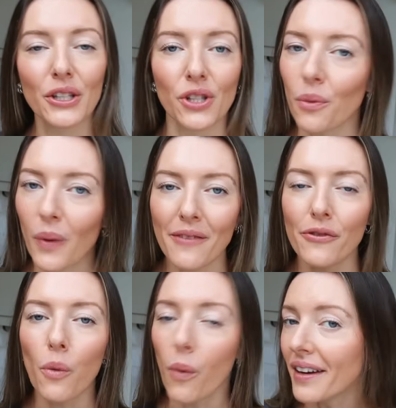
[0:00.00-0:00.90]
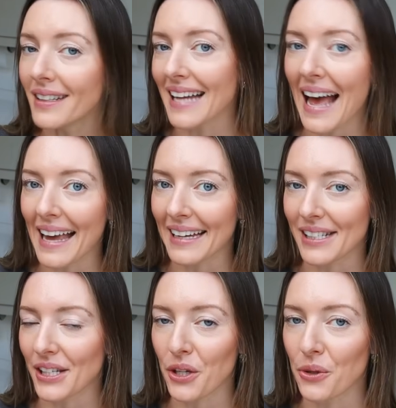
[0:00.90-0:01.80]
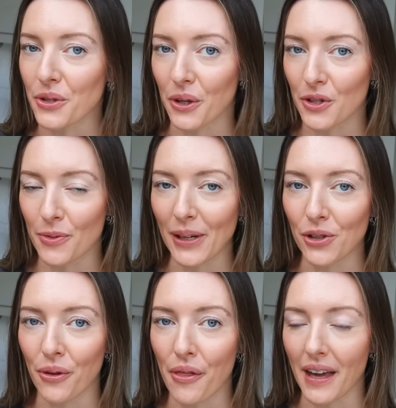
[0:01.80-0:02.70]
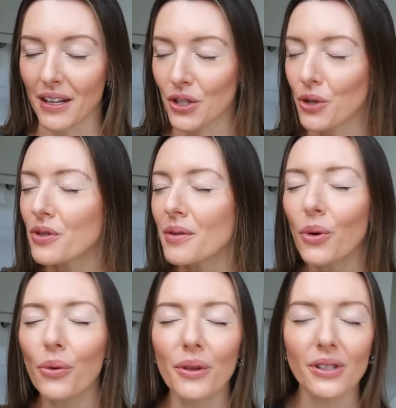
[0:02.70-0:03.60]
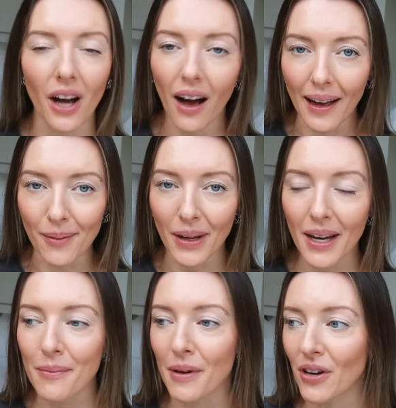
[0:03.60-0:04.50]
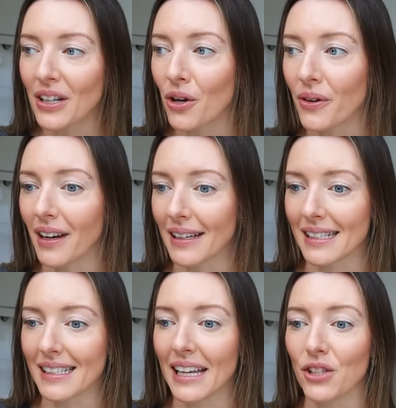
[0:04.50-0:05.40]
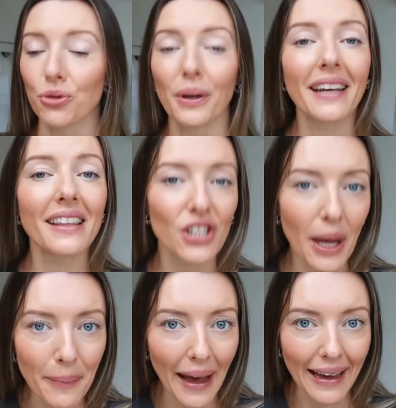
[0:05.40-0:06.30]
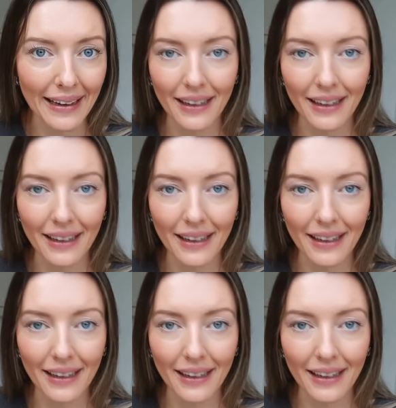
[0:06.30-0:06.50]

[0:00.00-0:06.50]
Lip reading: Don't wait for one day to use those special things. Use them all the time. My friend Lauren likes to say, drink the champagne.